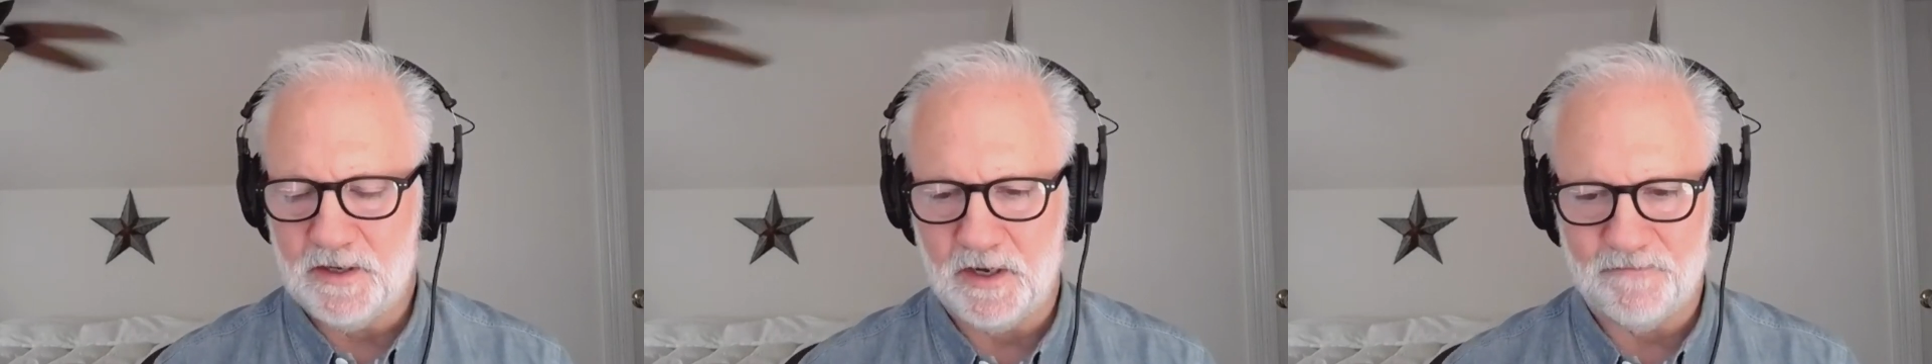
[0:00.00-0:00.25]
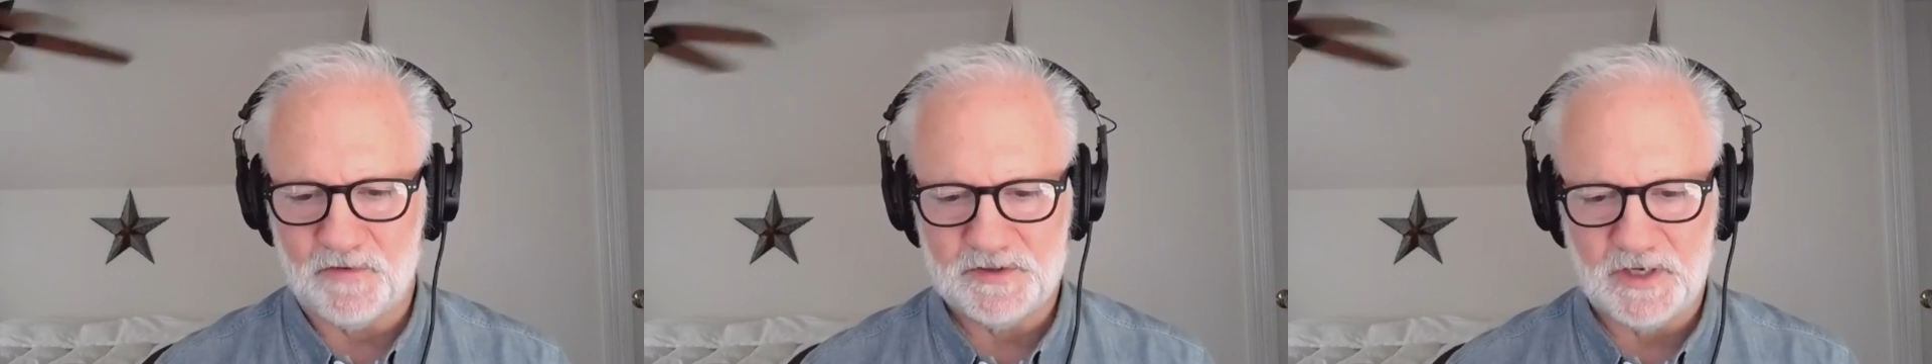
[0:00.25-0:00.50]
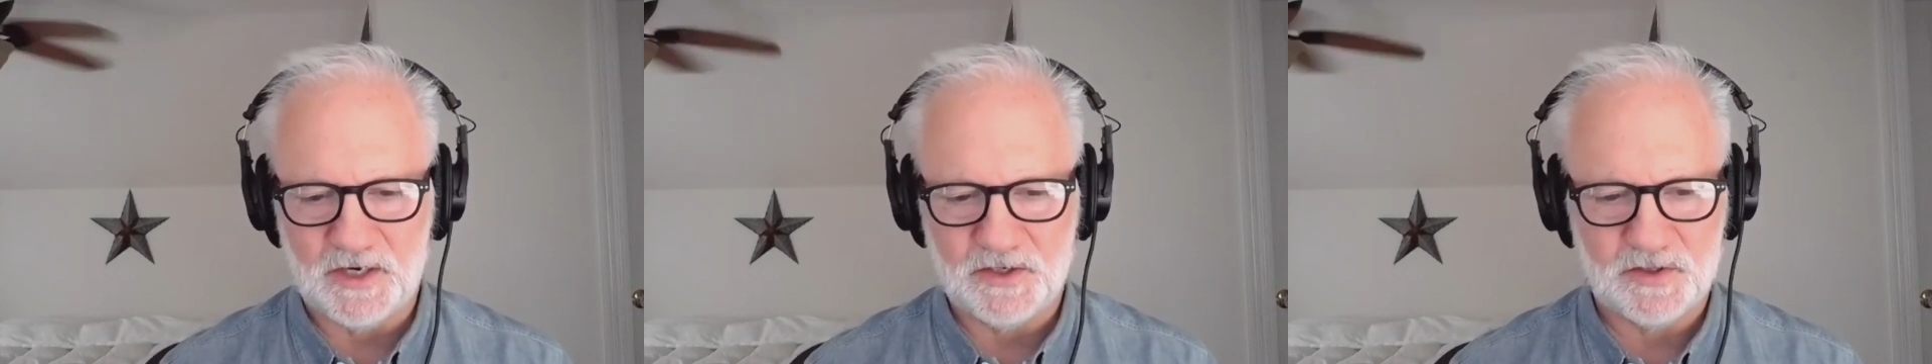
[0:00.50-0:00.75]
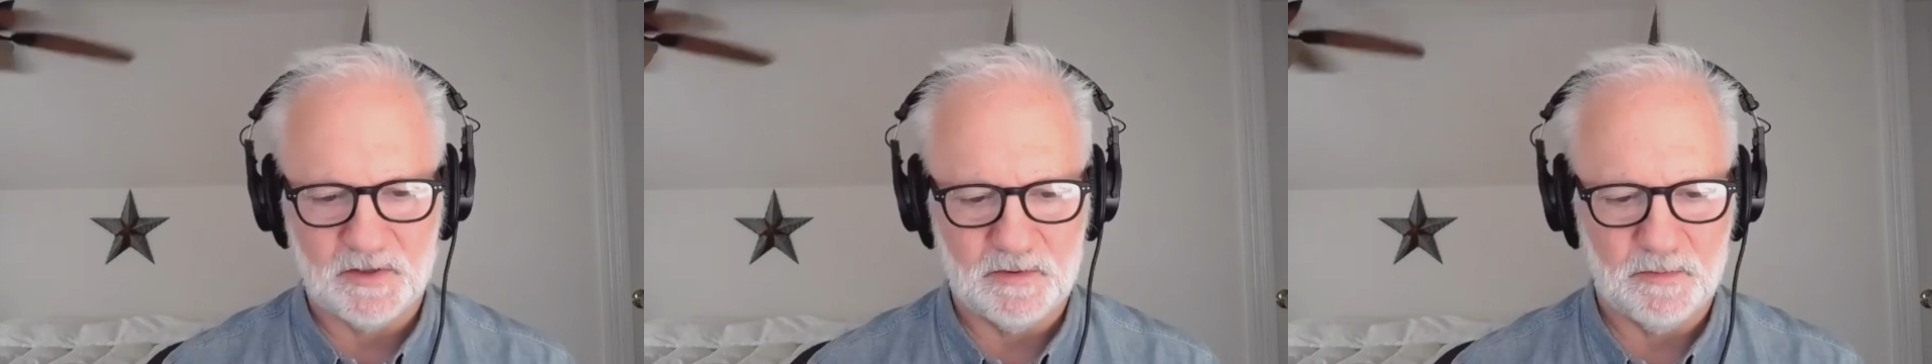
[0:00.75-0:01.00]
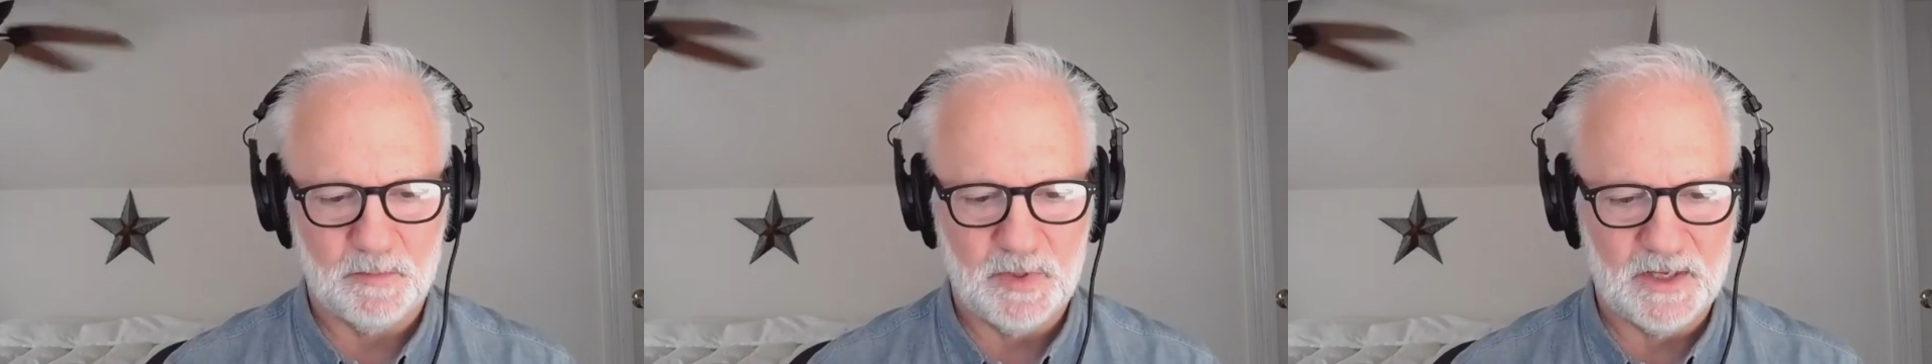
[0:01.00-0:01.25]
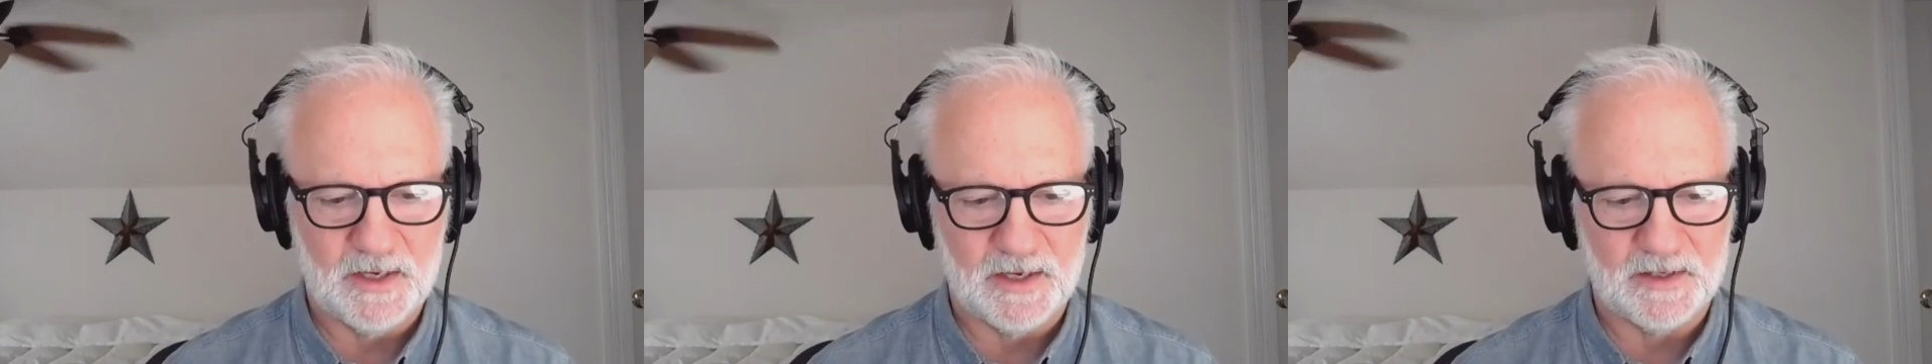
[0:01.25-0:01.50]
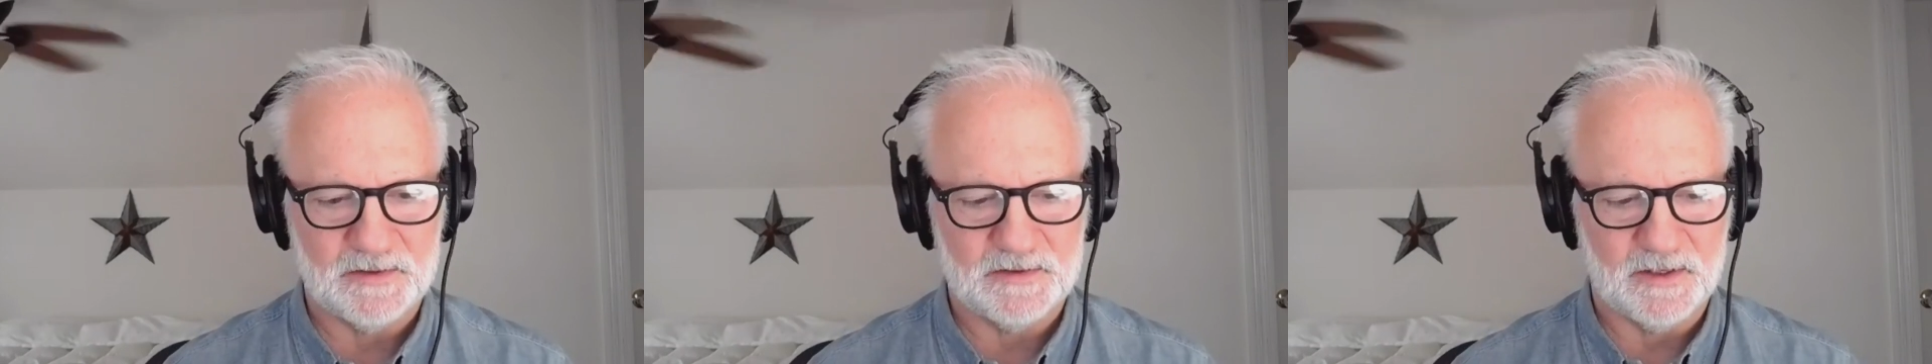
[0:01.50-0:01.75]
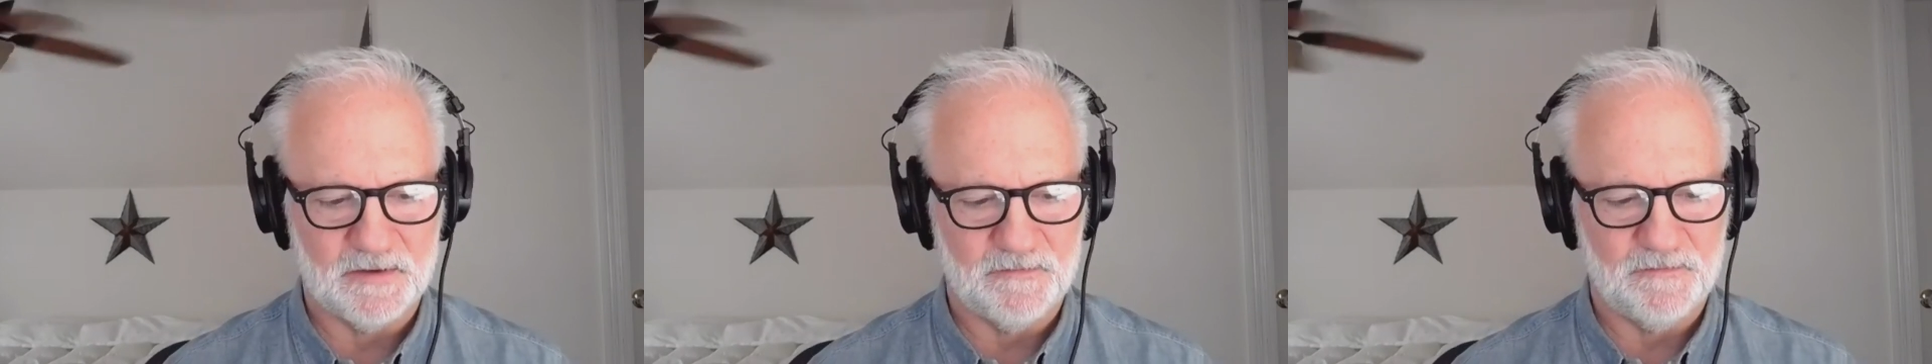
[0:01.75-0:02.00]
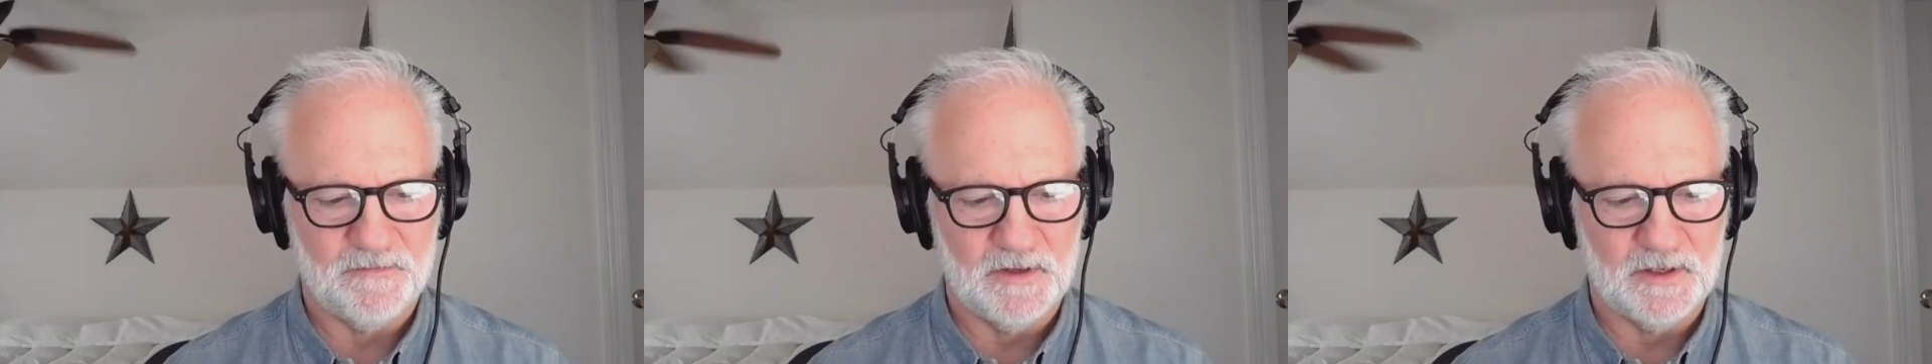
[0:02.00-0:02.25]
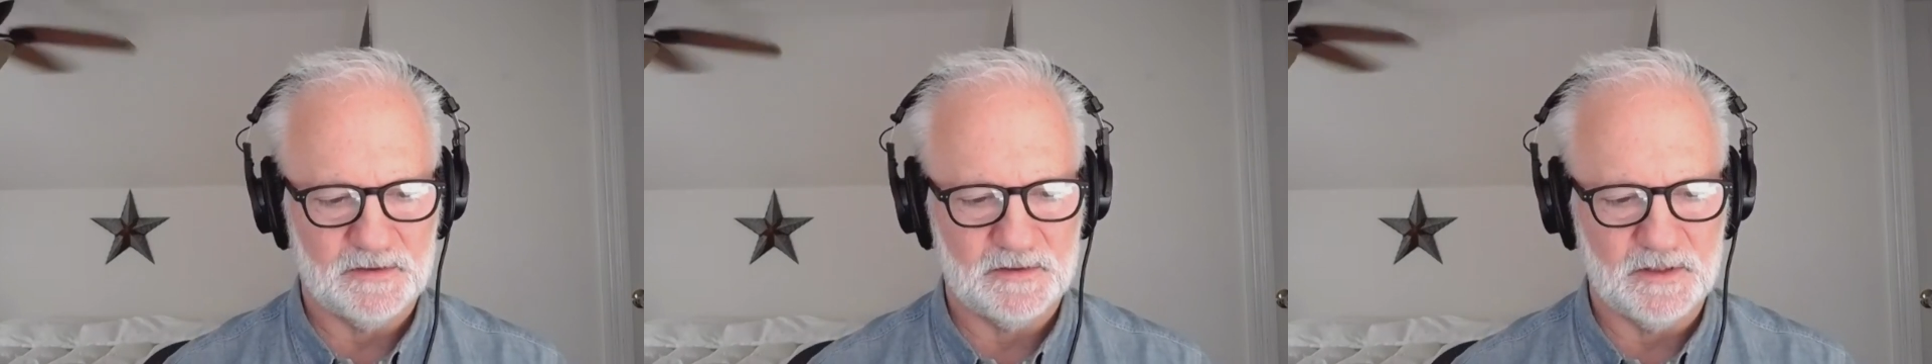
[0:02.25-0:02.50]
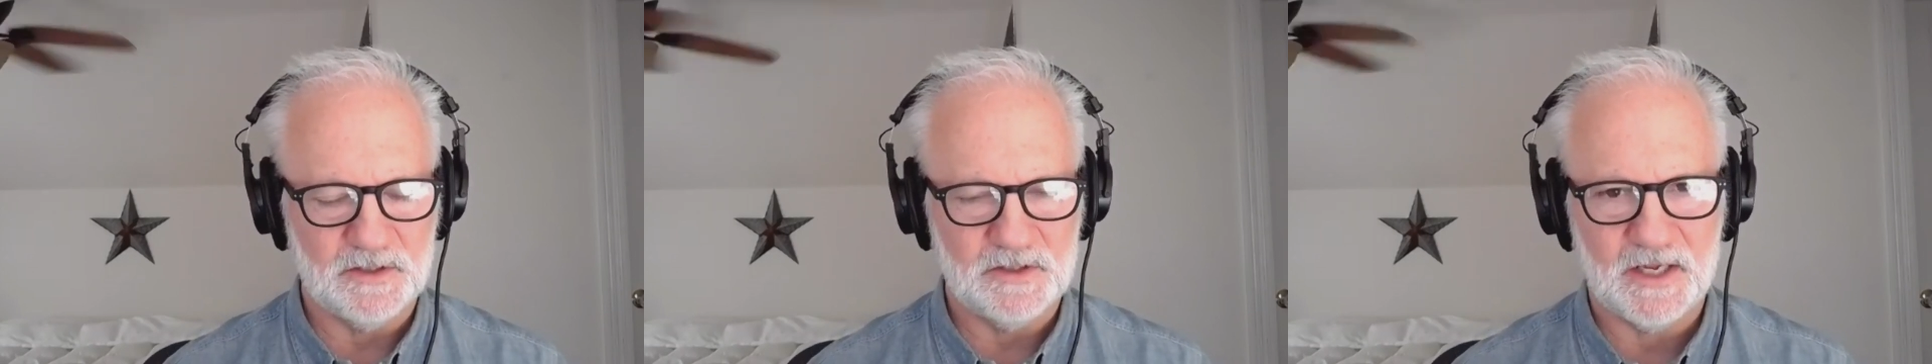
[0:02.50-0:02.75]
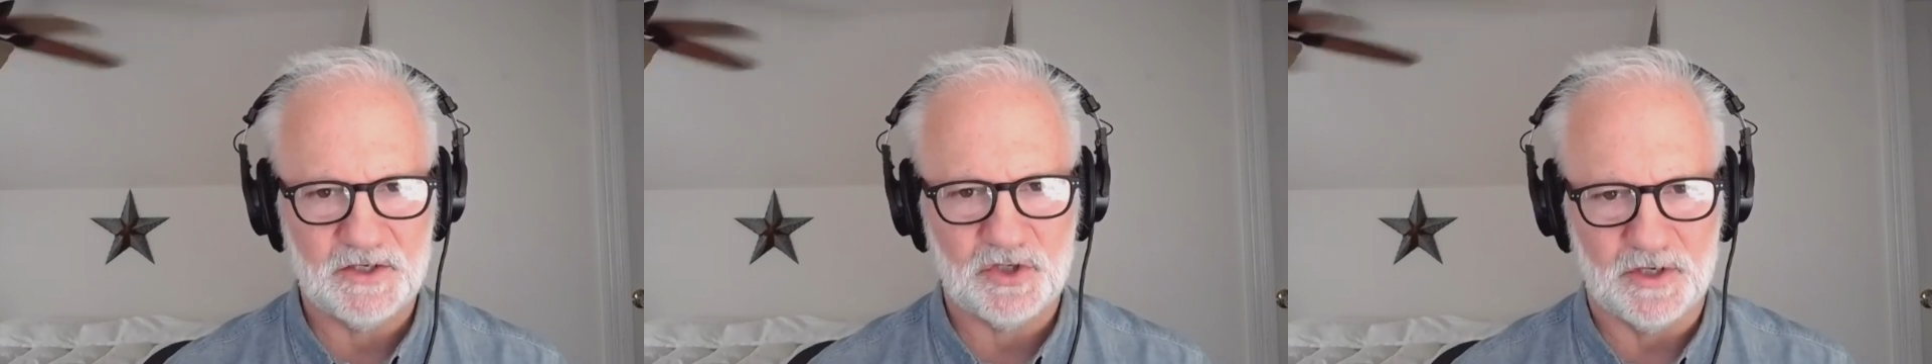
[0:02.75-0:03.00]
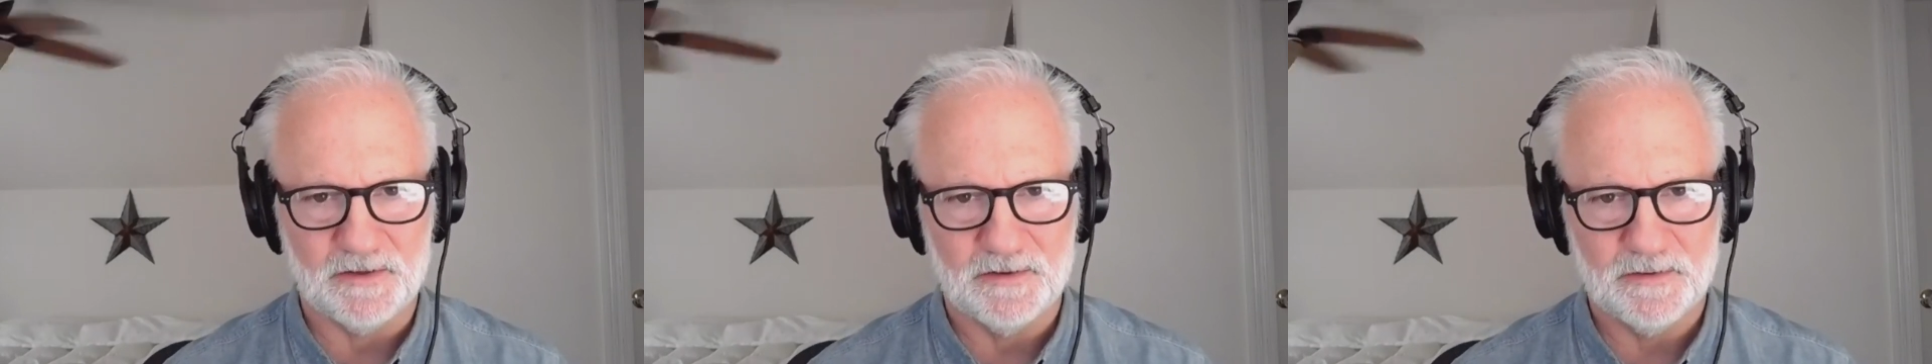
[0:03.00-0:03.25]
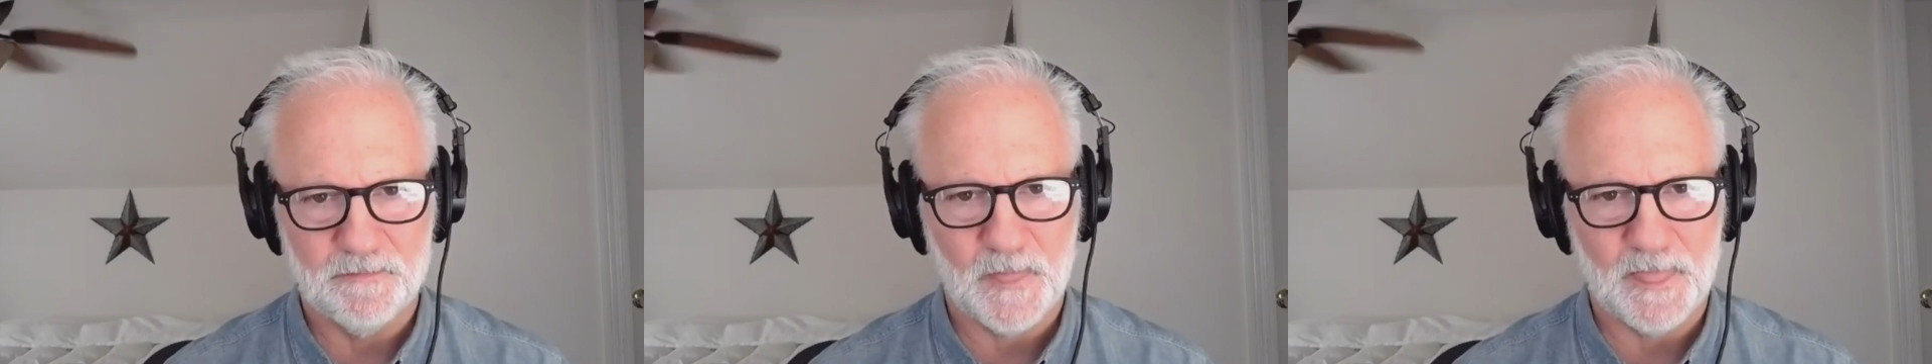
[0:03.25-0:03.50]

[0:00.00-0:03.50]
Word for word: conversation because of its intention.